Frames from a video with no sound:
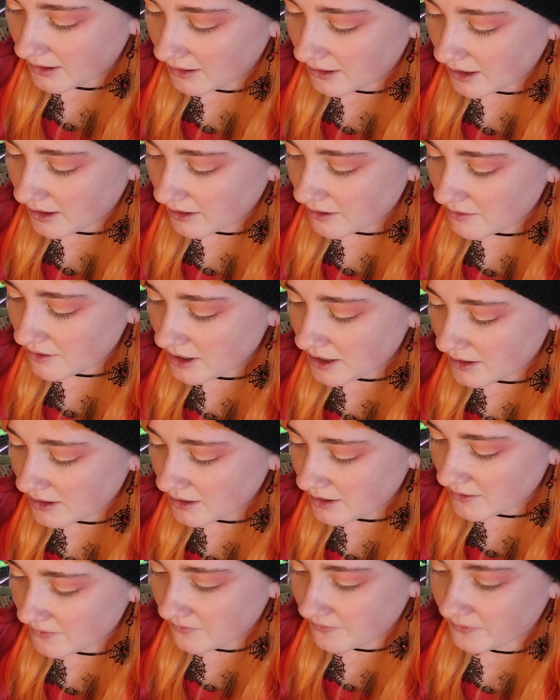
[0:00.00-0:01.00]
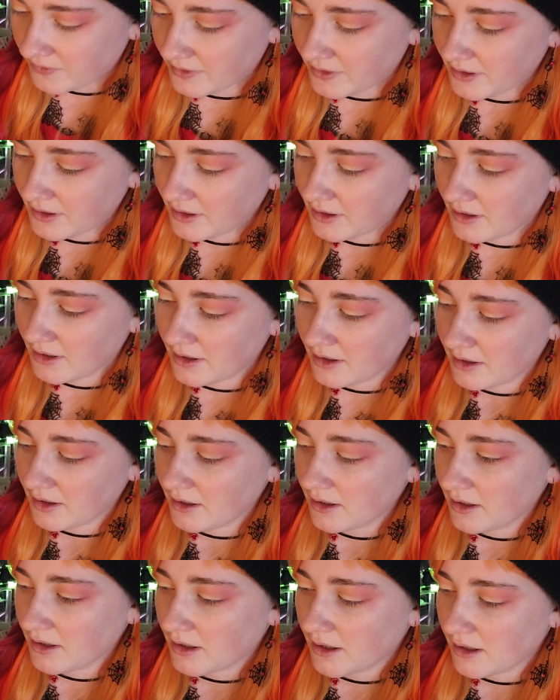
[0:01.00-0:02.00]
yellow color,
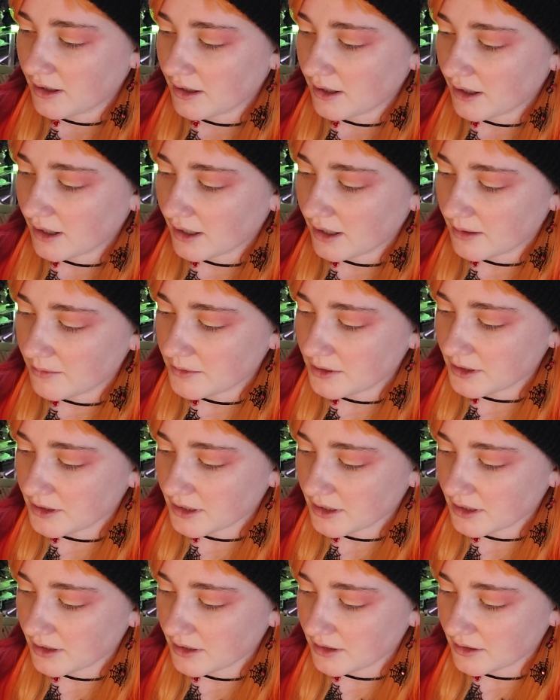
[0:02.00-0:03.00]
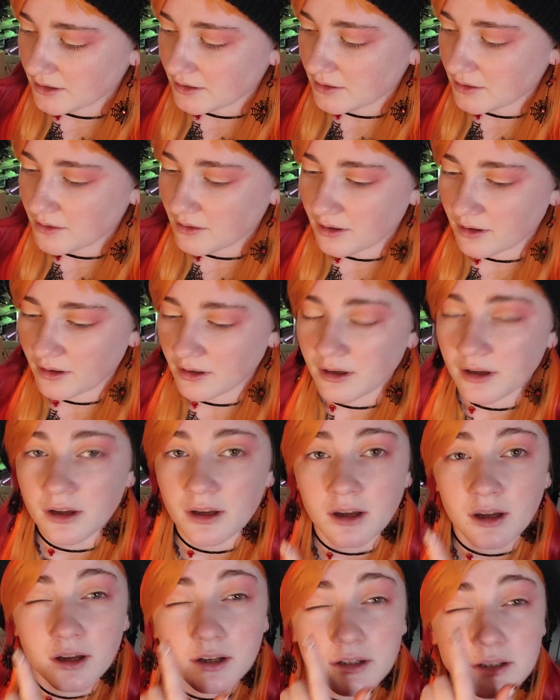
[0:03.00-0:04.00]
and I'm just going to do
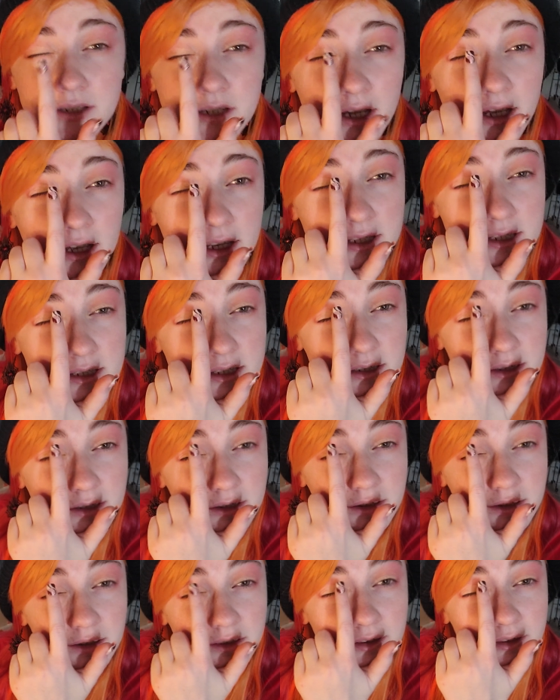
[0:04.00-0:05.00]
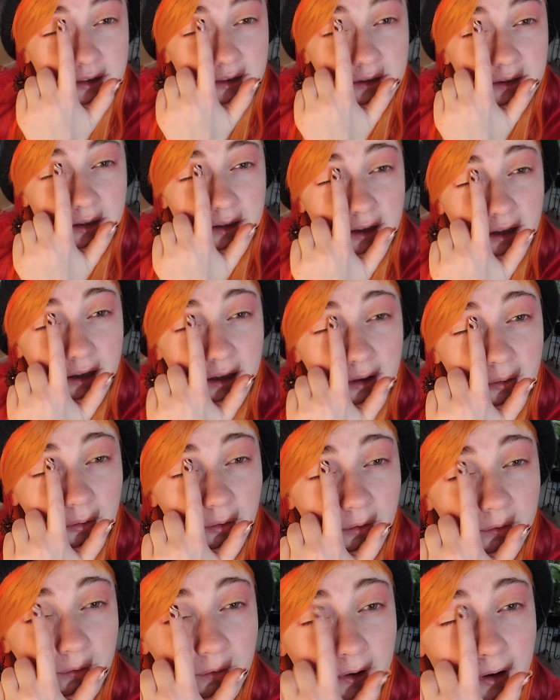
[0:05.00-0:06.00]
just the
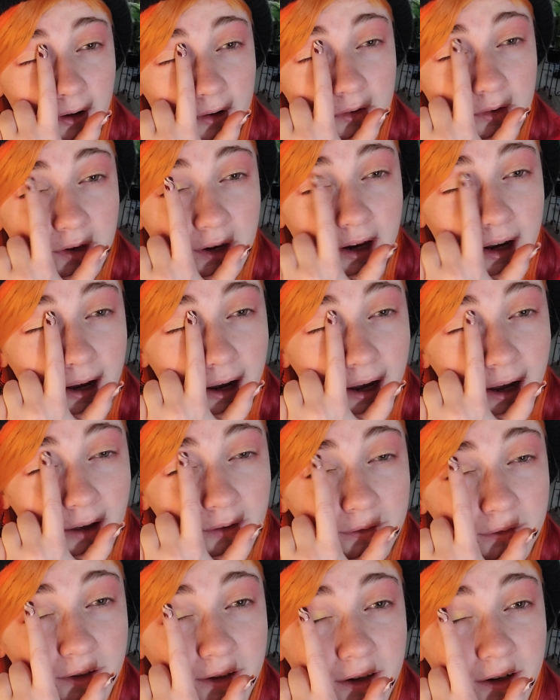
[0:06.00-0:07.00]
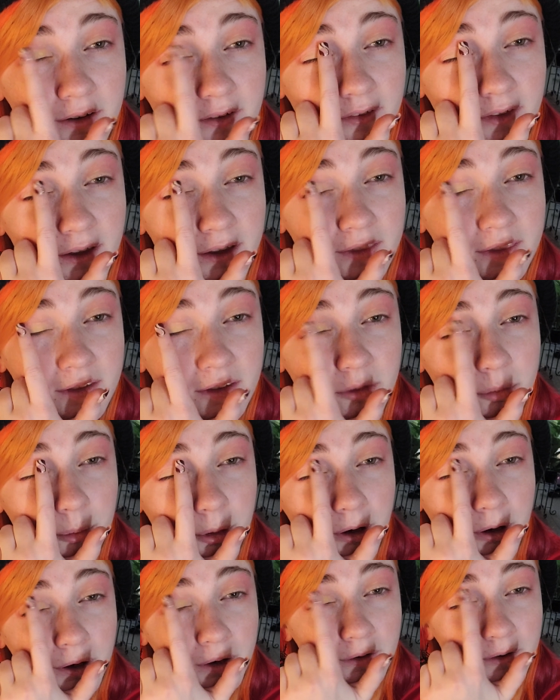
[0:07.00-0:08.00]
first half here, like this
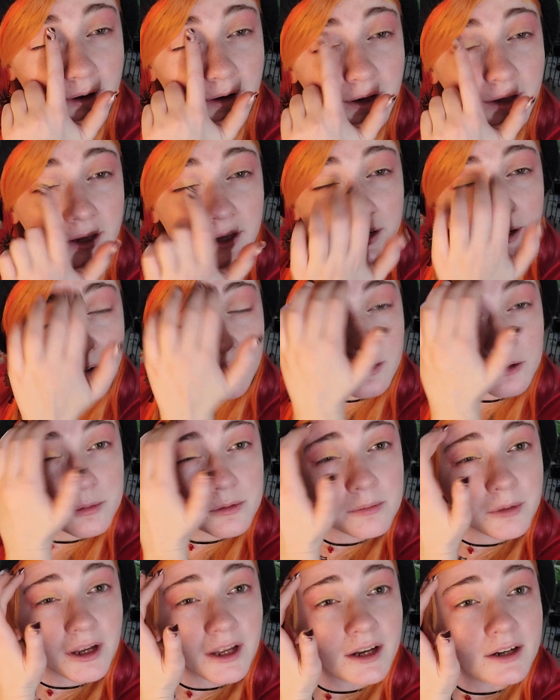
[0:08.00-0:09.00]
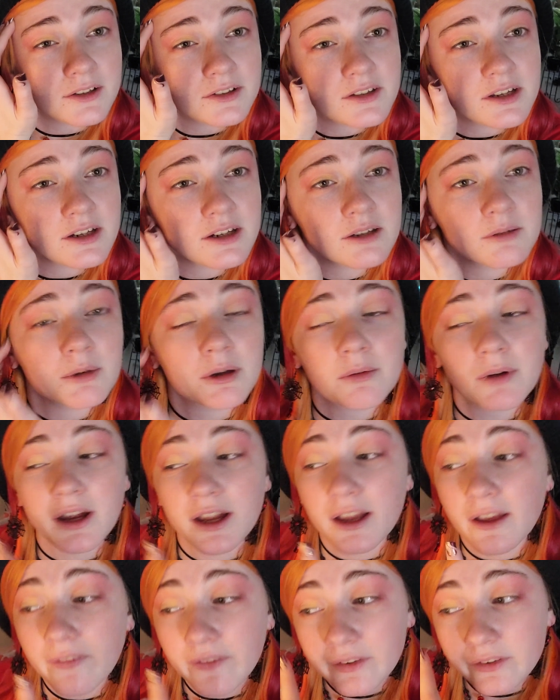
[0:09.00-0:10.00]
part right here. Oops, my hair's getting in my way,
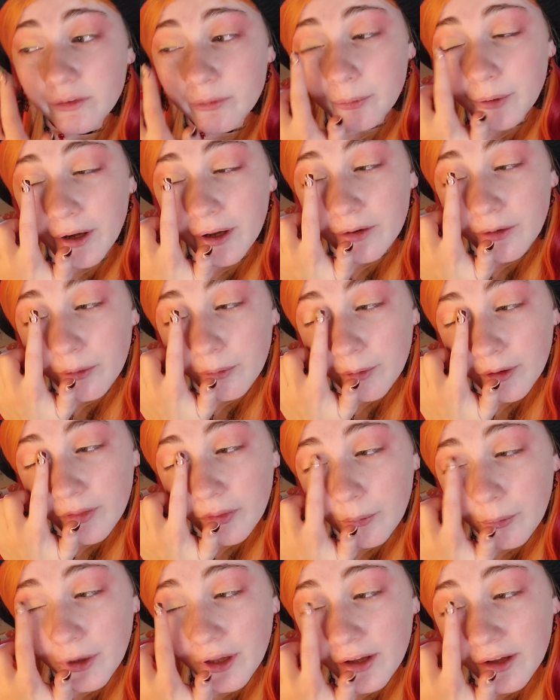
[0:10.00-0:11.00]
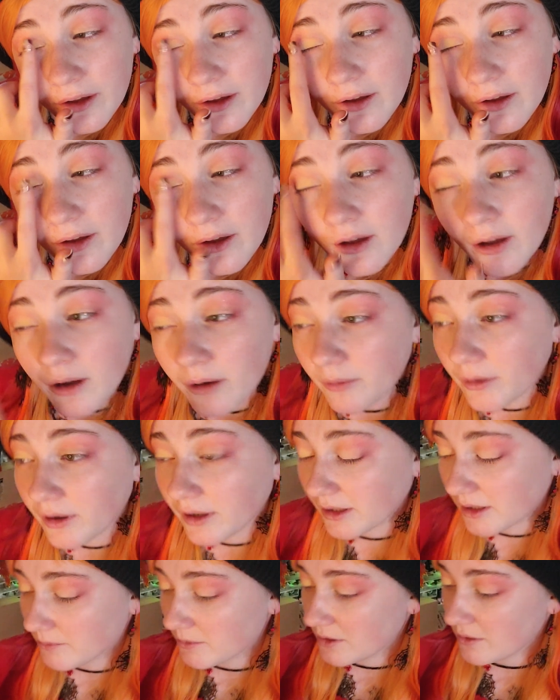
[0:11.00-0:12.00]
and this is why I don't wear the wig
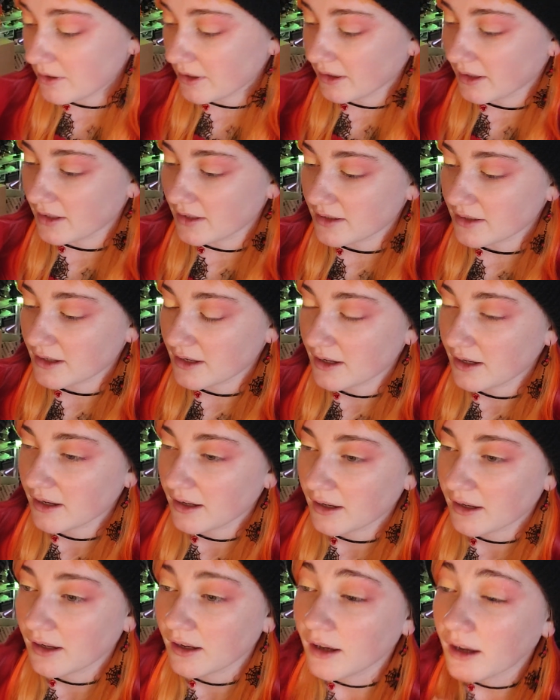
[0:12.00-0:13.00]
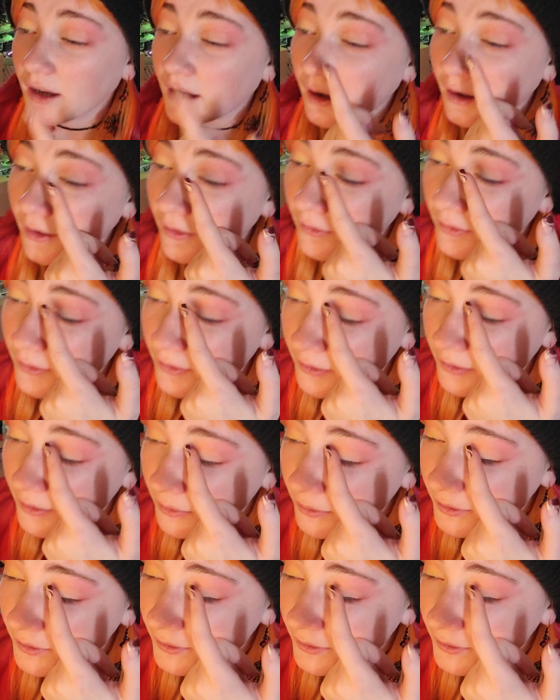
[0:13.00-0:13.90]
while I'm doing this. And so we're